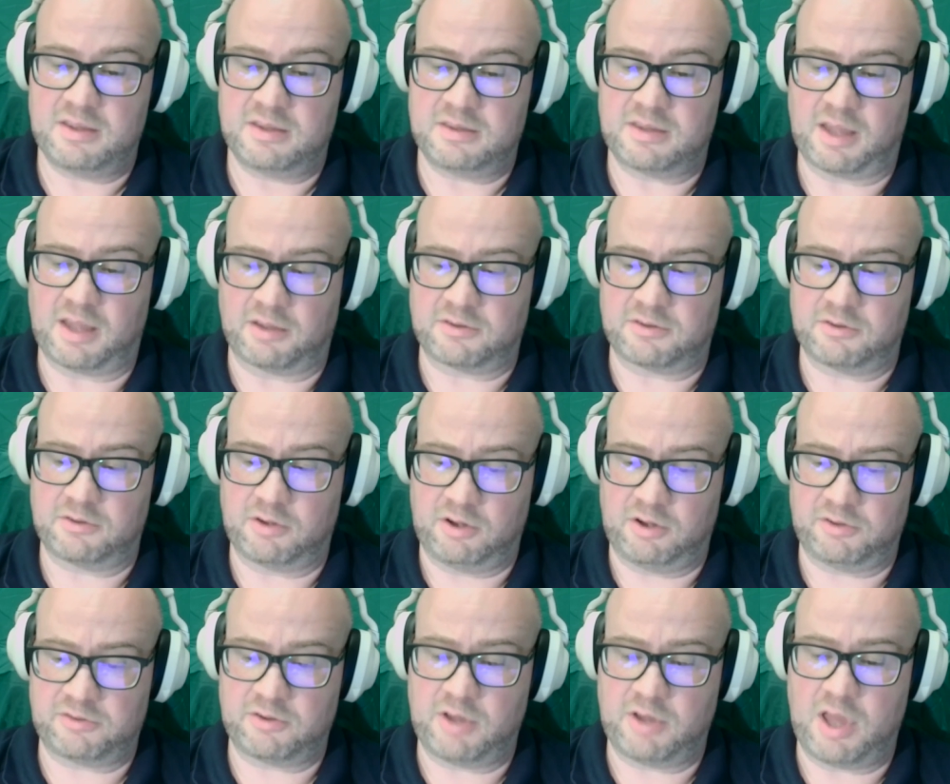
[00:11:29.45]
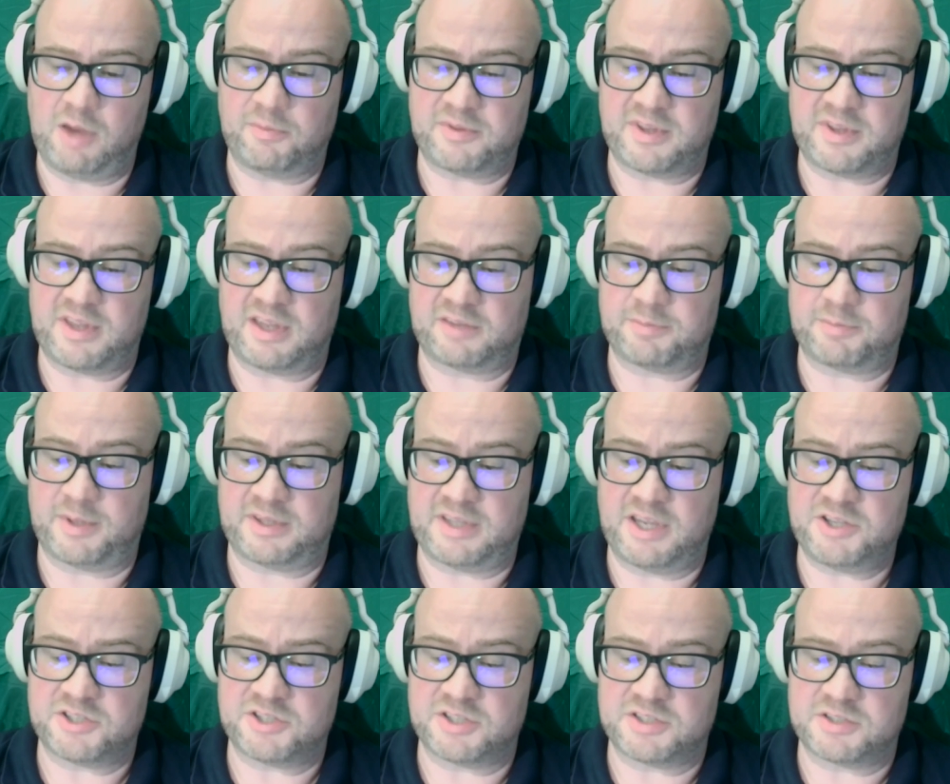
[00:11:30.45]
Now, to also help set
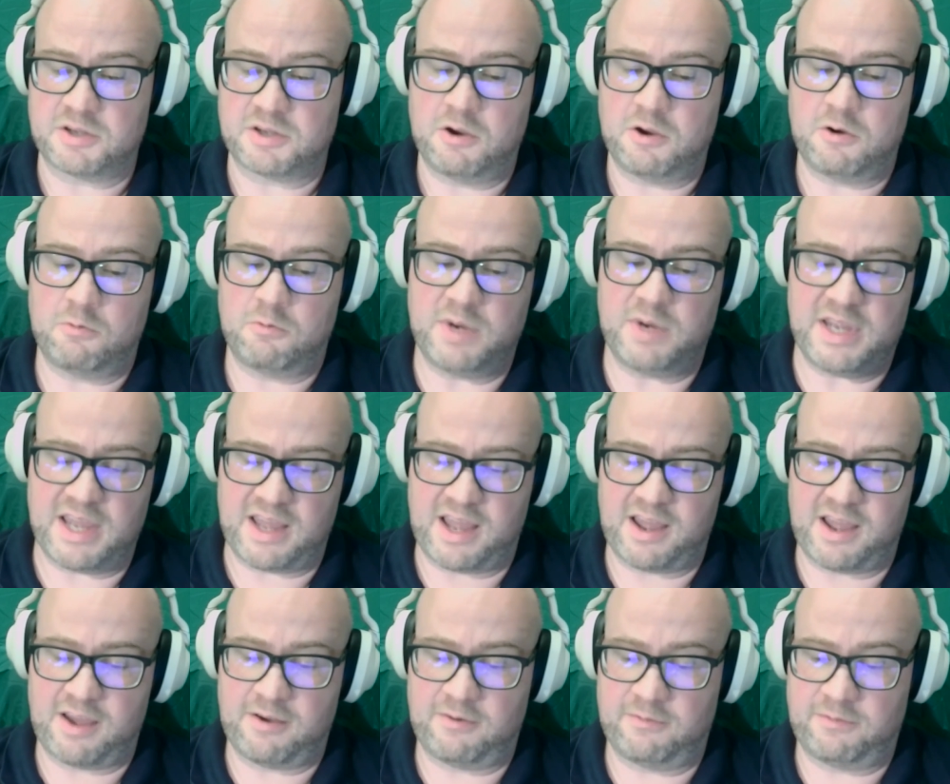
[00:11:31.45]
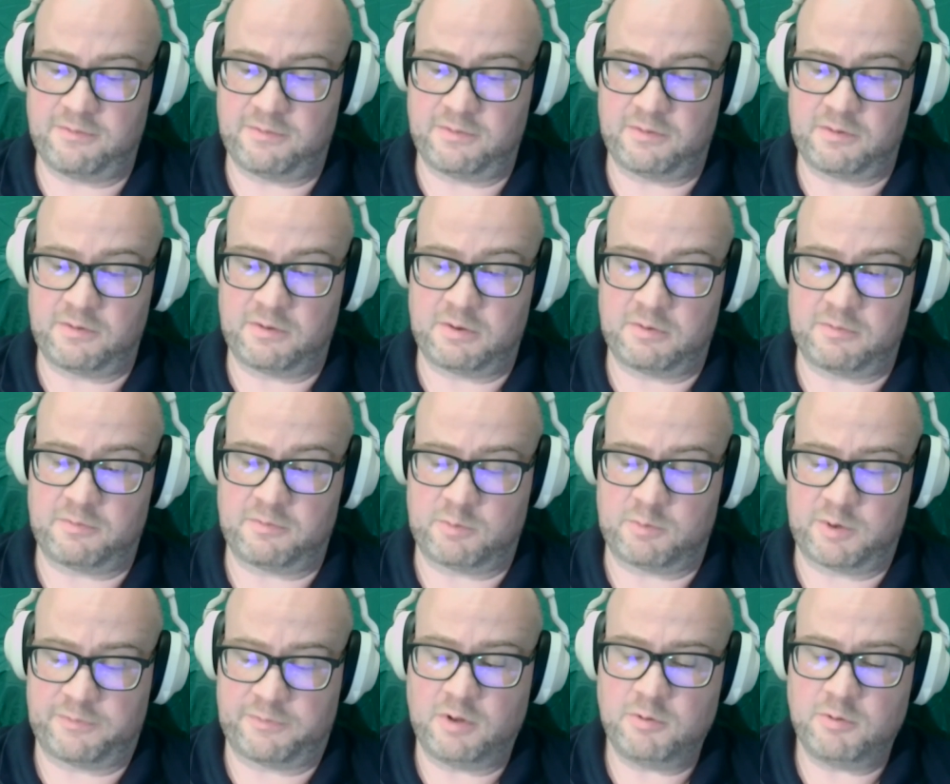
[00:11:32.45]
expectations, we have
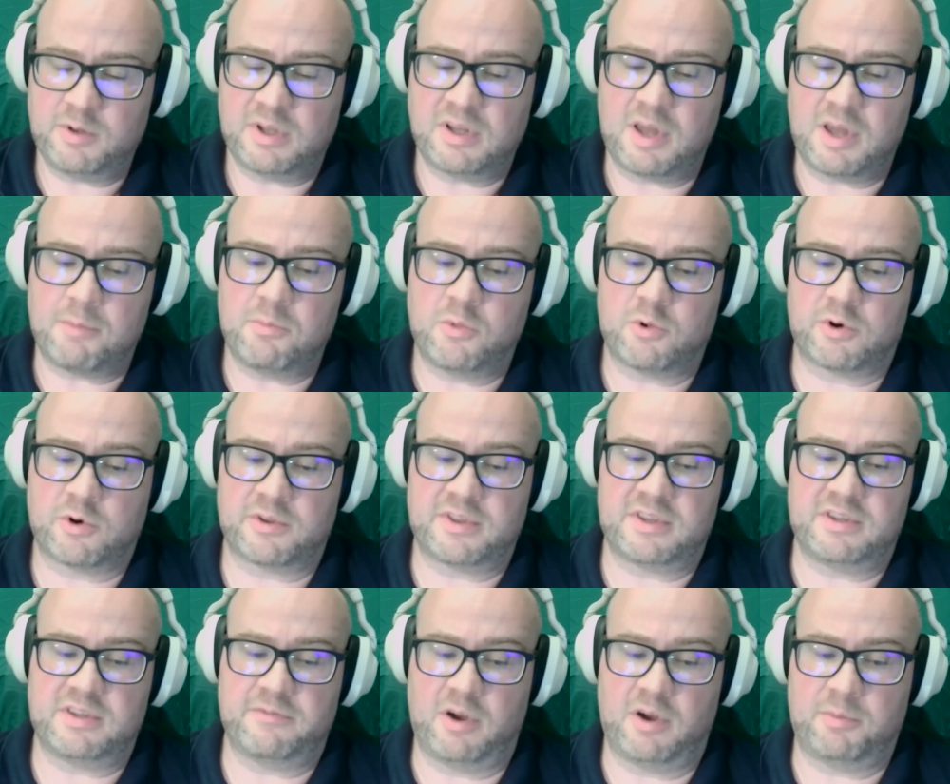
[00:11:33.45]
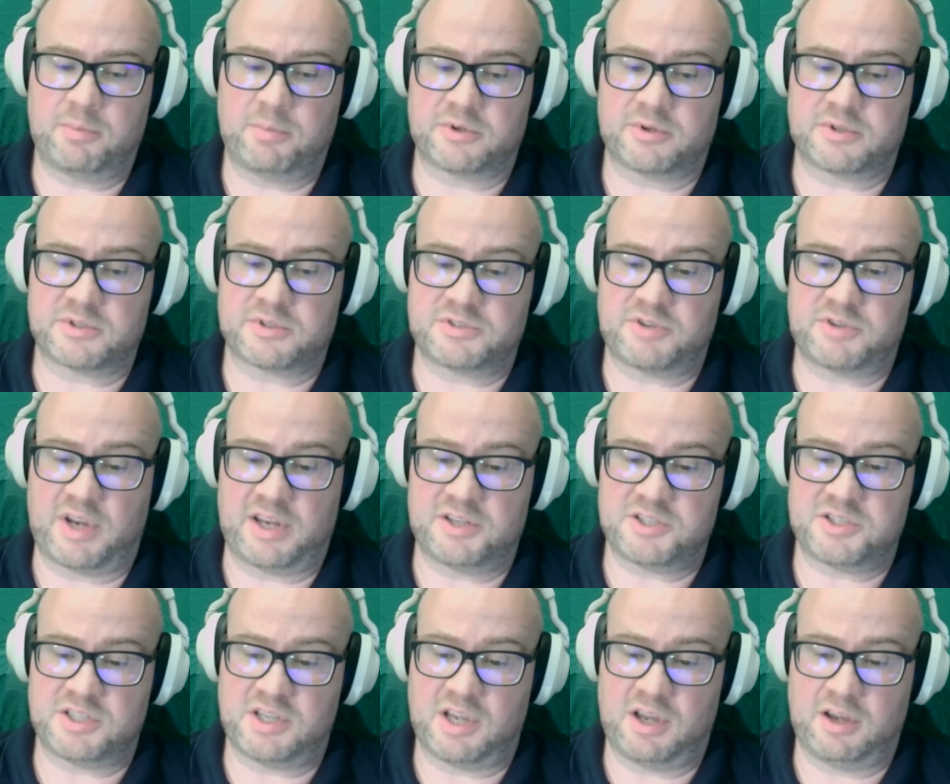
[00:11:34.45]
we're following a lot more of the developer
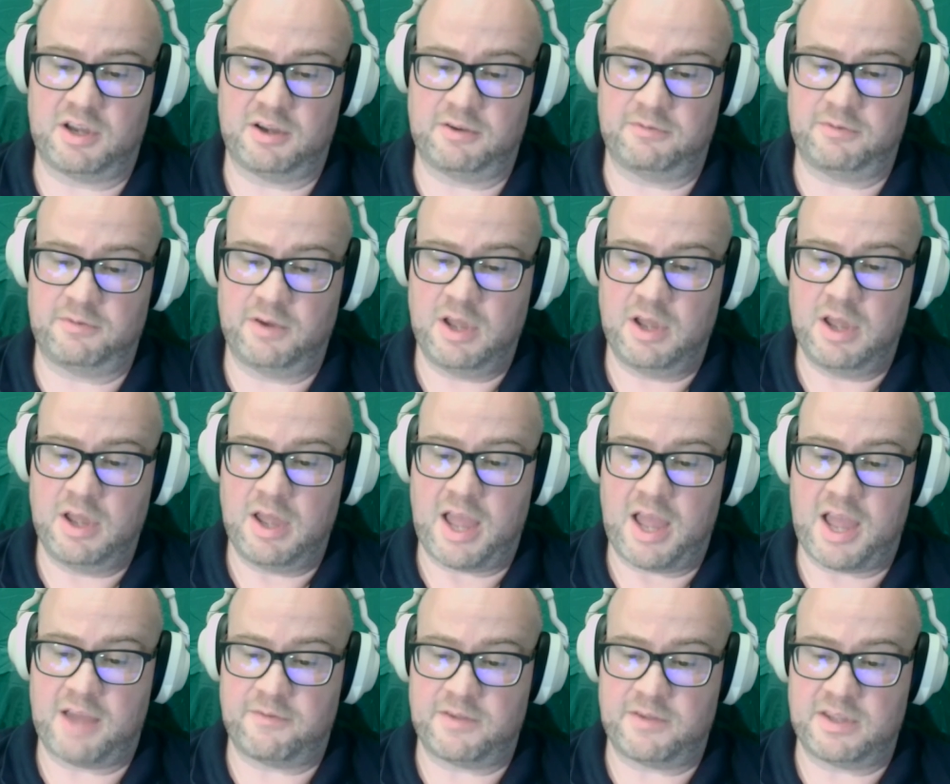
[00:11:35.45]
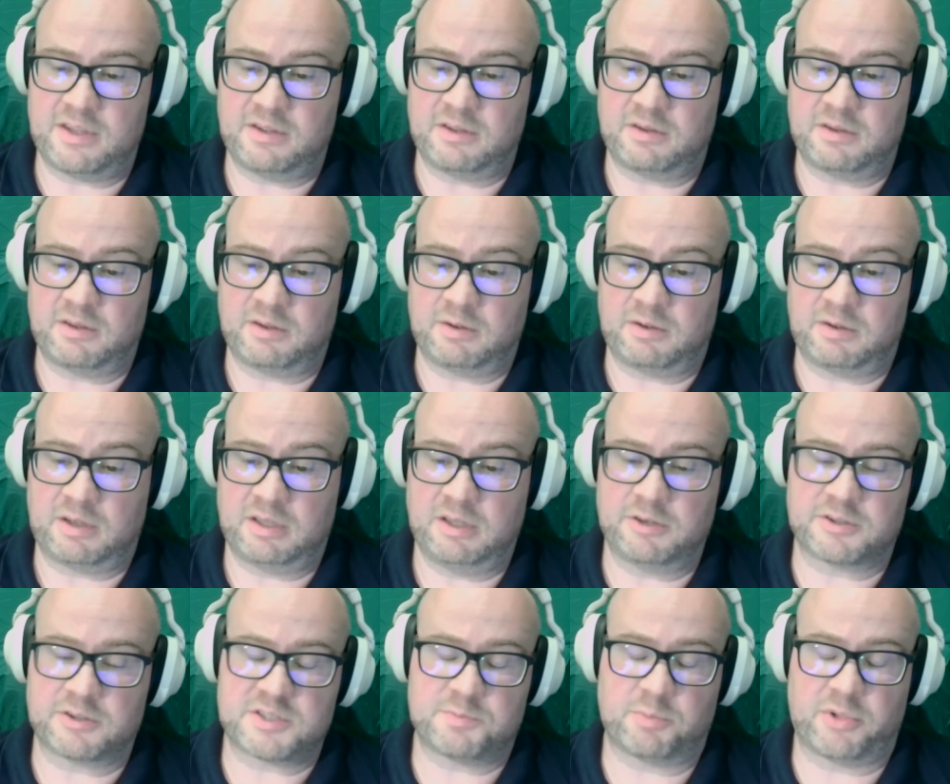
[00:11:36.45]
strategy of having
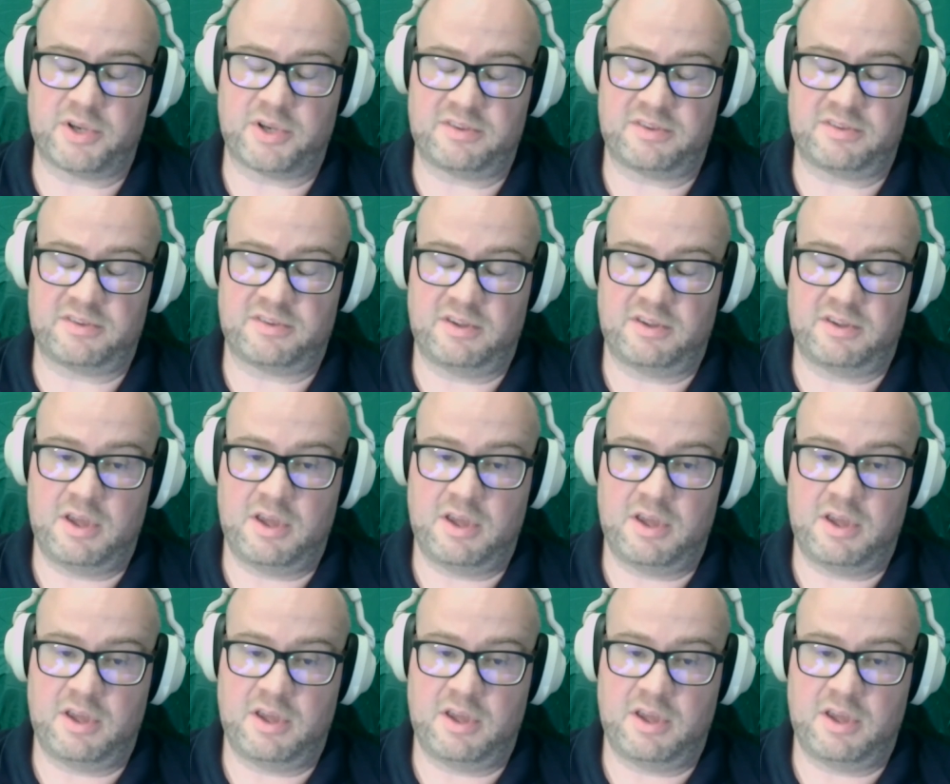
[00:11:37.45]
clear sprints.